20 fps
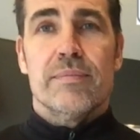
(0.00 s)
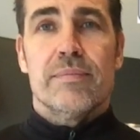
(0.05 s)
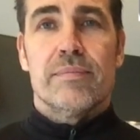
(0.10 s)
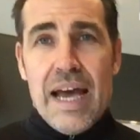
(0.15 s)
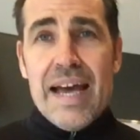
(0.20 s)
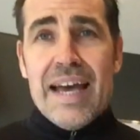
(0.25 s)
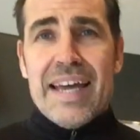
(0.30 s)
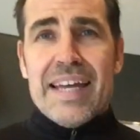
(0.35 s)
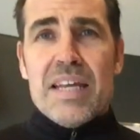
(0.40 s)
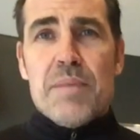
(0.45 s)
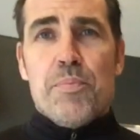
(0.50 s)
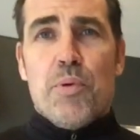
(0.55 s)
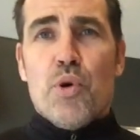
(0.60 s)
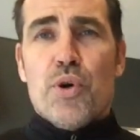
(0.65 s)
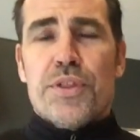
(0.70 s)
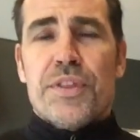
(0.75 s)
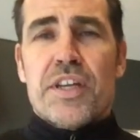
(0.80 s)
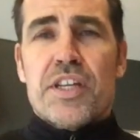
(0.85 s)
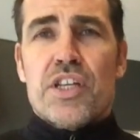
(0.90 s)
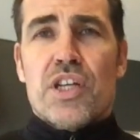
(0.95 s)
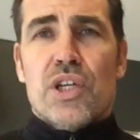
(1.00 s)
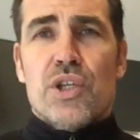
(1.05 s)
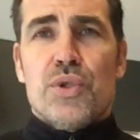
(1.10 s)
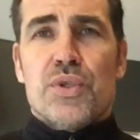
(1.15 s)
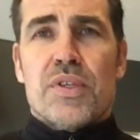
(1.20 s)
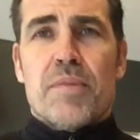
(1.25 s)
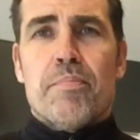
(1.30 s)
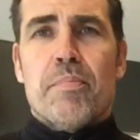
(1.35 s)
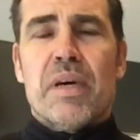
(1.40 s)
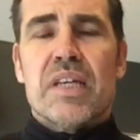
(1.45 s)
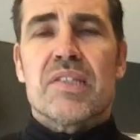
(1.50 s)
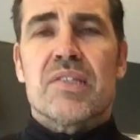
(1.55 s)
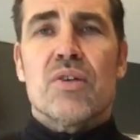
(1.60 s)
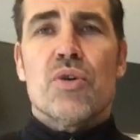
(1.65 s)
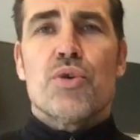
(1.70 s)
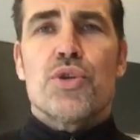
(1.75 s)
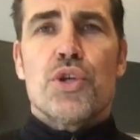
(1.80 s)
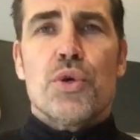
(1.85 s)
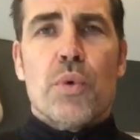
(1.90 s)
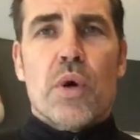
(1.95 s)
At any point that you're losing
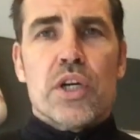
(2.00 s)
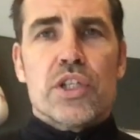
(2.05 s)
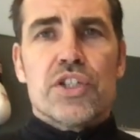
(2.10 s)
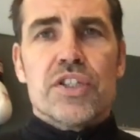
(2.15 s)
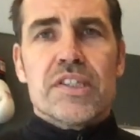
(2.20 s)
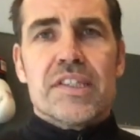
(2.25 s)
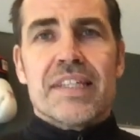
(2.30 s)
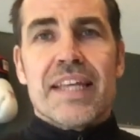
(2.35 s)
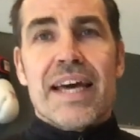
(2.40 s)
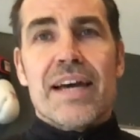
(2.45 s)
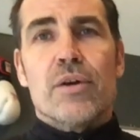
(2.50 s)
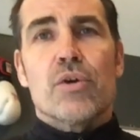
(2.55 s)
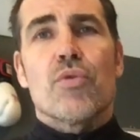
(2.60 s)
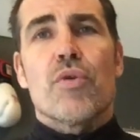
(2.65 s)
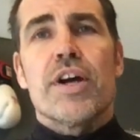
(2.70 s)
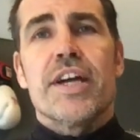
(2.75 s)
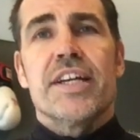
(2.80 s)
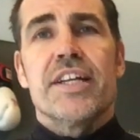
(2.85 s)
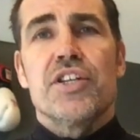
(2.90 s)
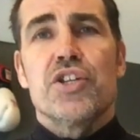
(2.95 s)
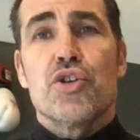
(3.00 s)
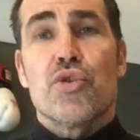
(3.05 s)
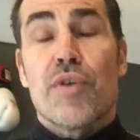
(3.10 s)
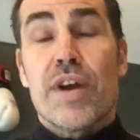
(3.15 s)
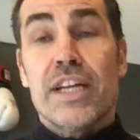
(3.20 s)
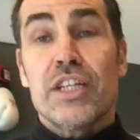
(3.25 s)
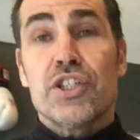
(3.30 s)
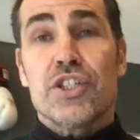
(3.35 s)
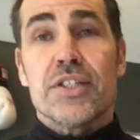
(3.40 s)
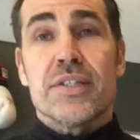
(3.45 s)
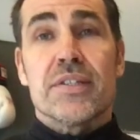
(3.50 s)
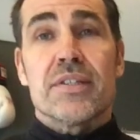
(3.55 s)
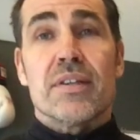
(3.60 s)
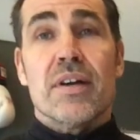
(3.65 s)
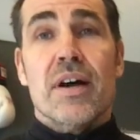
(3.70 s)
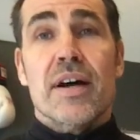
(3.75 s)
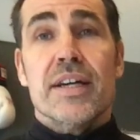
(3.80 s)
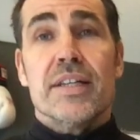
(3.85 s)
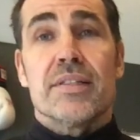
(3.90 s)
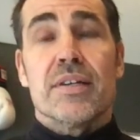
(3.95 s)
muscle, you are just downgrading your engine
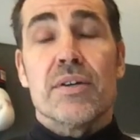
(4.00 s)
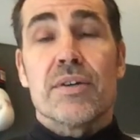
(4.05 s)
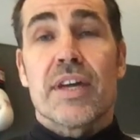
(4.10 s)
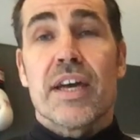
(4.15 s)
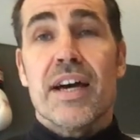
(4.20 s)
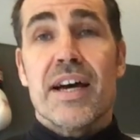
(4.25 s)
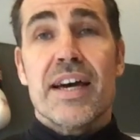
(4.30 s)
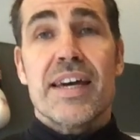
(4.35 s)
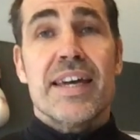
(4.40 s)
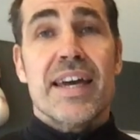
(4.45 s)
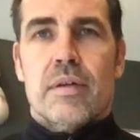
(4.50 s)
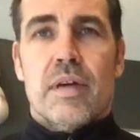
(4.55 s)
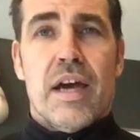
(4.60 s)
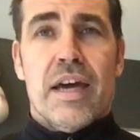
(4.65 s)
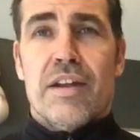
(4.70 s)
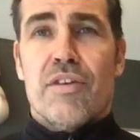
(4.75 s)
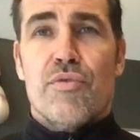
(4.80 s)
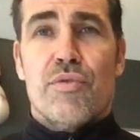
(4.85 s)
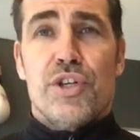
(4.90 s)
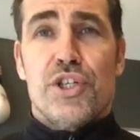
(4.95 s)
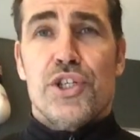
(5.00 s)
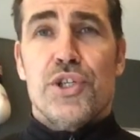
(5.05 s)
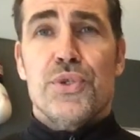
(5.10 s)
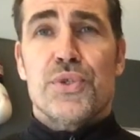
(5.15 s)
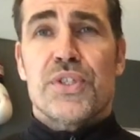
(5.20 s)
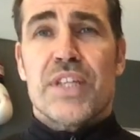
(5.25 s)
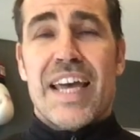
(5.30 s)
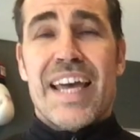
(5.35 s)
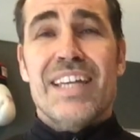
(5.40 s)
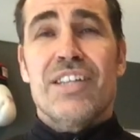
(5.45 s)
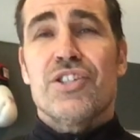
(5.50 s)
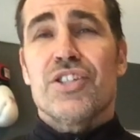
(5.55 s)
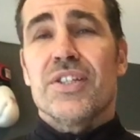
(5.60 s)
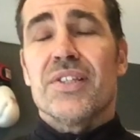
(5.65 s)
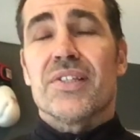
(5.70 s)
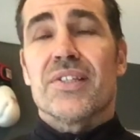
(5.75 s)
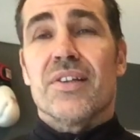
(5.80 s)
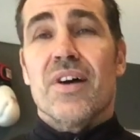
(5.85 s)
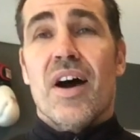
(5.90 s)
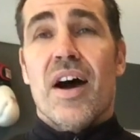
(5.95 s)
size, okay? And a reduced engine
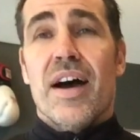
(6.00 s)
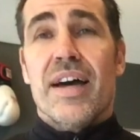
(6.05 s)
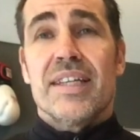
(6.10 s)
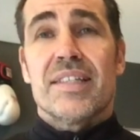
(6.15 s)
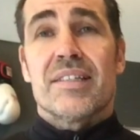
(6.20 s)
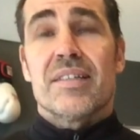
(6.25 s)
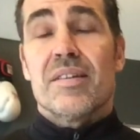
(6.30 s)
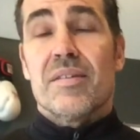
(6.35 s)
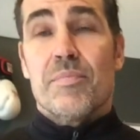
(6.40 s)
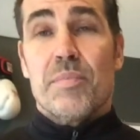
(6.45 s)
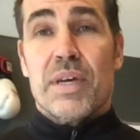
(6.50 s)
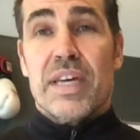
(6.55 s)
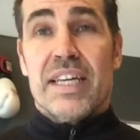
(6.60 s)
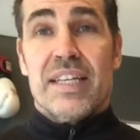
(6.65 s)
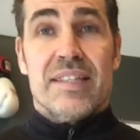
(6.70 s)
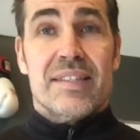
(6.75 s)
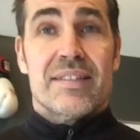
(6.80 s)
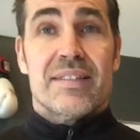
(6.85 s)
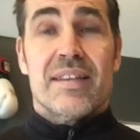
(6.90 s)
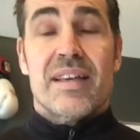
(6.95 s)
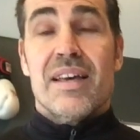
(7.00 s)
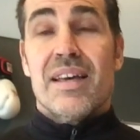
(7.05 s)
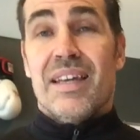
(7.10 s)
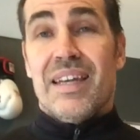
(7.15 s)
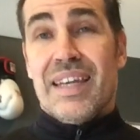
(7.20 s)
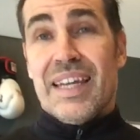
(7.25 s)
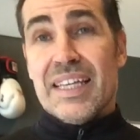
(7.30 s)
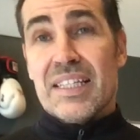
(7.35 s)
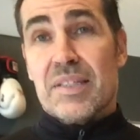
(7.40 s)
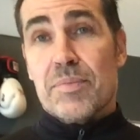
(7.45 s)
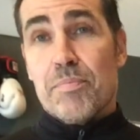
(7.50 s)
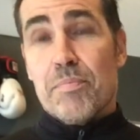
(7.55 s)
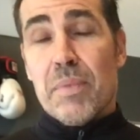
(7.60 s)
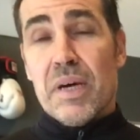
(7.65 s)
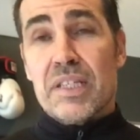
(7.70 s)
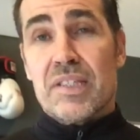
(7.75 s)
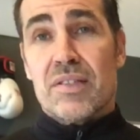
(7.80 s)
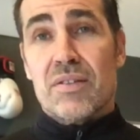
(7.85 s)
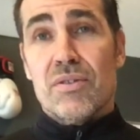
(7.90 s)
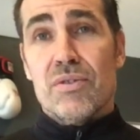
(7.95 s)
size means less
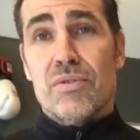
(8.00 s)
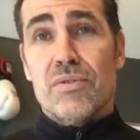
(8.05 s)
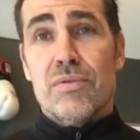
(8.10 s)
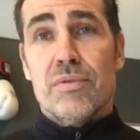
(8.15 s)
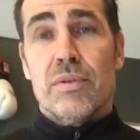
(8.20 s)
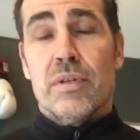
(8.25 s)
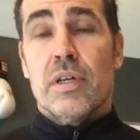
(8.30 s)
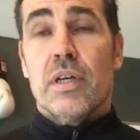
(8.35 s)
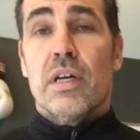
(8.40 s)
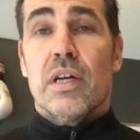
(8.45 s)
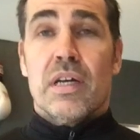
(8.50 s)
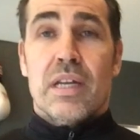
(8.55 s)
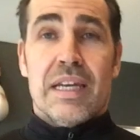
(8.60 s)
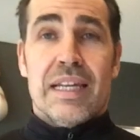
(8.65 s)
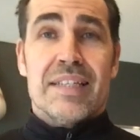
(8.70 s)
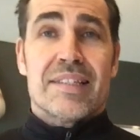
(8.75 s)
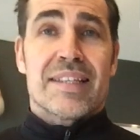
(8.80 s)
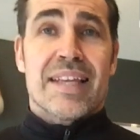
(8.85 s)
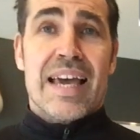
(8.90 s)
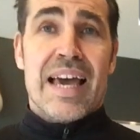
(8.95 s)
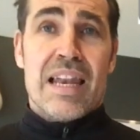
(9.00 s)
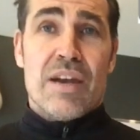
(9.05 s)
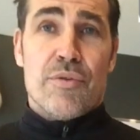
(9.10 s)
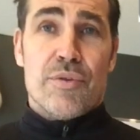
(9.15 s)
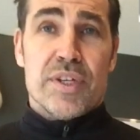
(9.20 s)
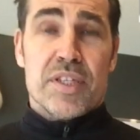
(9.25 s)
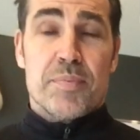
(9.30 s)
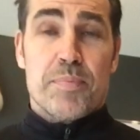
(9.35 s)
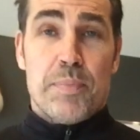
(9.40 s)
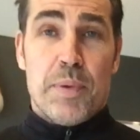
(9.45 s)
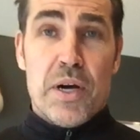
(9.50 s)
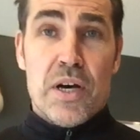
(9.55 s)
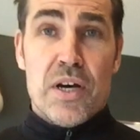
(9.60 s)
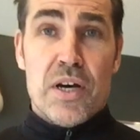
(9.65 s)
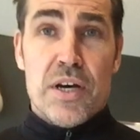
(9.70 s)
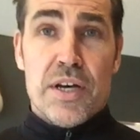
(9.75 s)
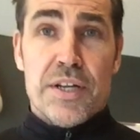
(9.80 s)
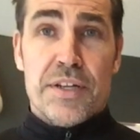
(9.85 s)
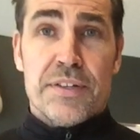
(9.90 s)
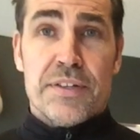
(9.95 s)
muscle, less calories
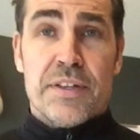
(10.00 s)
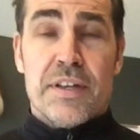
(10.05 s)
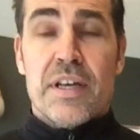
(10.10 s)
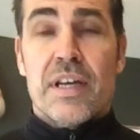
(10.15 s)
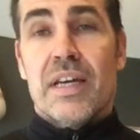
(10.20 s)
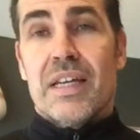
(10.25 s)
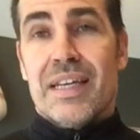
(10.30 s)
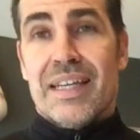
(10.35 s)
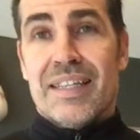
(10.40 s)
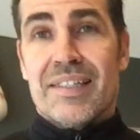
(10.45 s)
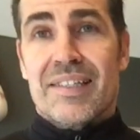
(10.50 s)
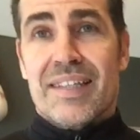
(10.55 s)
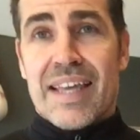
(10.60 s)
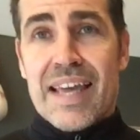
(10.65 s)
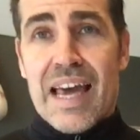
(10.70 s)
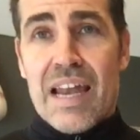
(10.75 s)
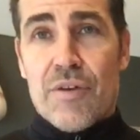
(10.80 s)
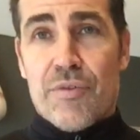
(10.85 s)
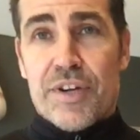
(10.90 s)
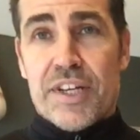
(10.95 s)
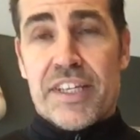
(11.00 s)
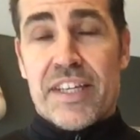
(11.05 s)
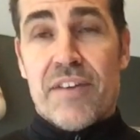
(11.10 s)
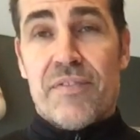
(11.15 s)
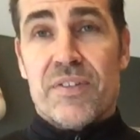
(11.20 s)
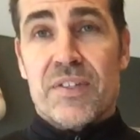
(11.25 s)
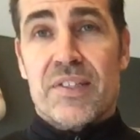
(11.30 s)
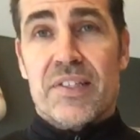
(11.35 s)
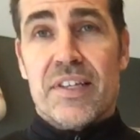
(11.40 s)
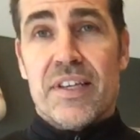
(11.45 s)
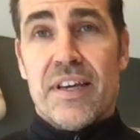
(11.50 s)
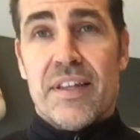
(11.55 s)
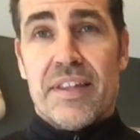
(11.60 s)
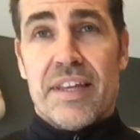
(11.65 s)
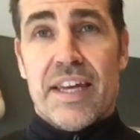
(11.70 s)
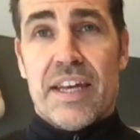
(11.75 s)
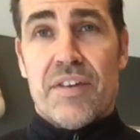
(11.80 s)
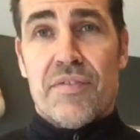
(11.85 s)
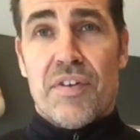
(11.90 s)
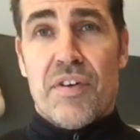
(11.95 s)
burned, less calorie deficit at the
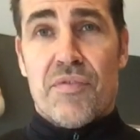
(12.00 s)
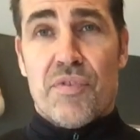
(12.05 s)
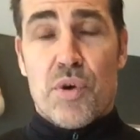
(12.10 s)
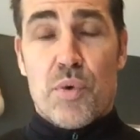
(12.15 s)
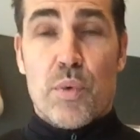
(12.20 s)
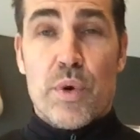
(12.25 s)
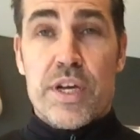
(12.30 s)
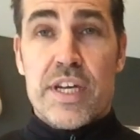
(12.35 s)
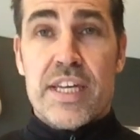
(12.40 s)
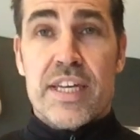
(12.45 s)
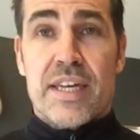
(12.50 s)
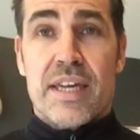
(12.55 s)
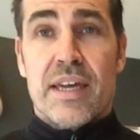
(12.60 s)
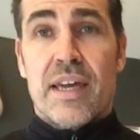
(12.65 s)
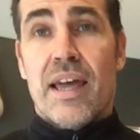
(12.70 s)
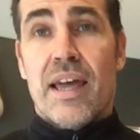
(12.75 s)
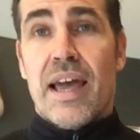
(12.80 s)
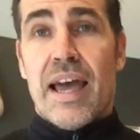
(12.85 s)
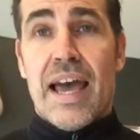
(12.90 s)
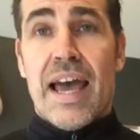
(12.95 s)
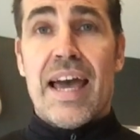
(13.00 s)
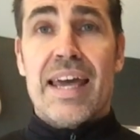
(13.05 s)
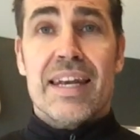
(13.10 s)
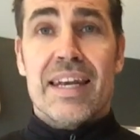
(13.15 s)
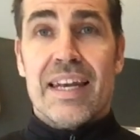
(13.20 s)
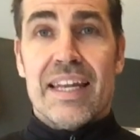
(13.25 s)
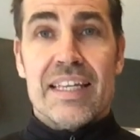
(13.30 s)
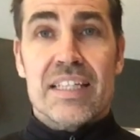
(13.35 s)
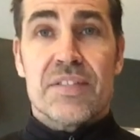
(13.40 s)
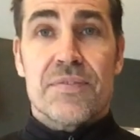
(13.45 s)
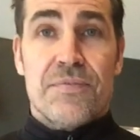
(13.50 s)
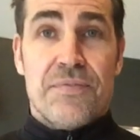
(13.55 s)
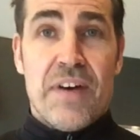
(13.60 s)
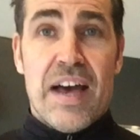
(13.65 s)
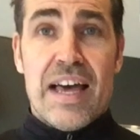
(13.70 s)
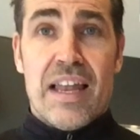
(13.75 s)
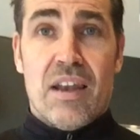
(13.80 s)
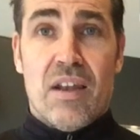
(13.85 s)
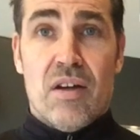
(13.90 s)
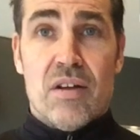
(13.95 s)
end of every week, and less
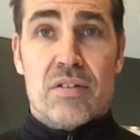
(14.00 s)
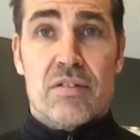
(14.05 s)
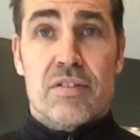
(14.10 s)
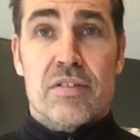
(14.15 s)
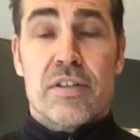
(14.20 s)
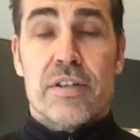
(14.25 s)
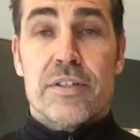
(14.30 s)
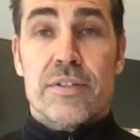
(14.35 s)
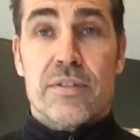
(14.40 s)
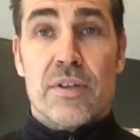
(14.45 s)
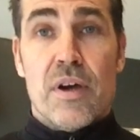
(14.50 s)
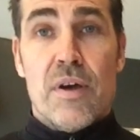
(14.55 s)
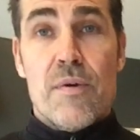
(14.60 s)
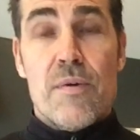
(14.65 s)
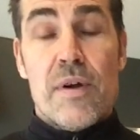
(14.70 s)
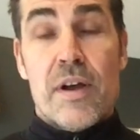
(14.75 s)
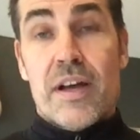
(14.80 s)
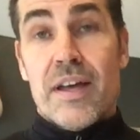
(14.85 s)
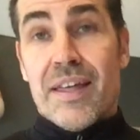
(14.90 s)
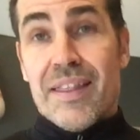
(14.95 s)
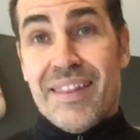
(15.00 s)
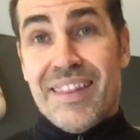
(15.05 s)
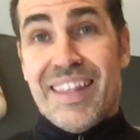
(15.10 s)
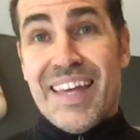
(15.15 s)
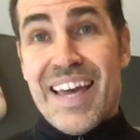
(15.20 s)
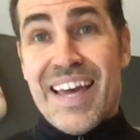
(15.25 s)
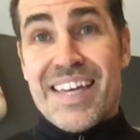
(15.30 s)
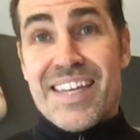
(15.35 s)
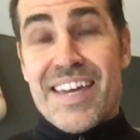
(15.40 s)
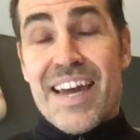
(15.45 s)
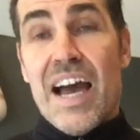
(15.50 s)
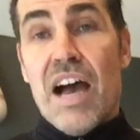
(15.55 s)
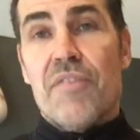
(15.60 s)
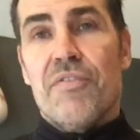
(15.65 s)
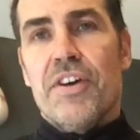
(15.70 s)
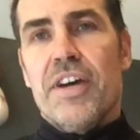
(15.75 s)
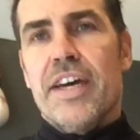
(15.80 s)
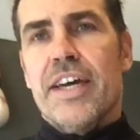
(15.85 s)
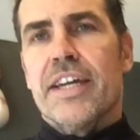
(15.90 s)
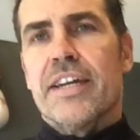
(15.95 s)
fat loss. So there you
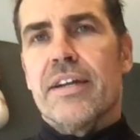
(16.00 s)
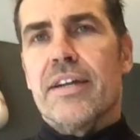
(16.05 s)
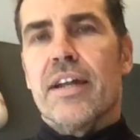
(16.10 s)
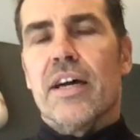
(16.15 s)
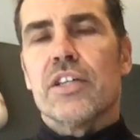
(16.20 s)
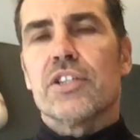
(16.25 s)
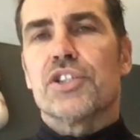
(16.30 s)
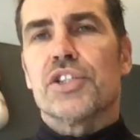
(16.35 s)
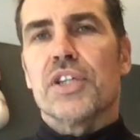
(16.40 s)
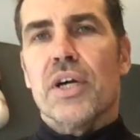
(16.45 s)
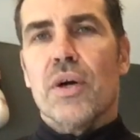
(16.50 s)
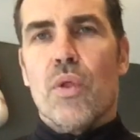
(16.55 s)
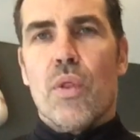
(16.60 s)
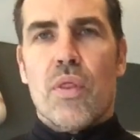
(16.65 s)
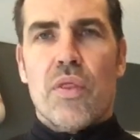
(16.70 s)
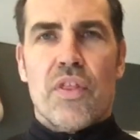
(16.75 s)
have it in a nutshell.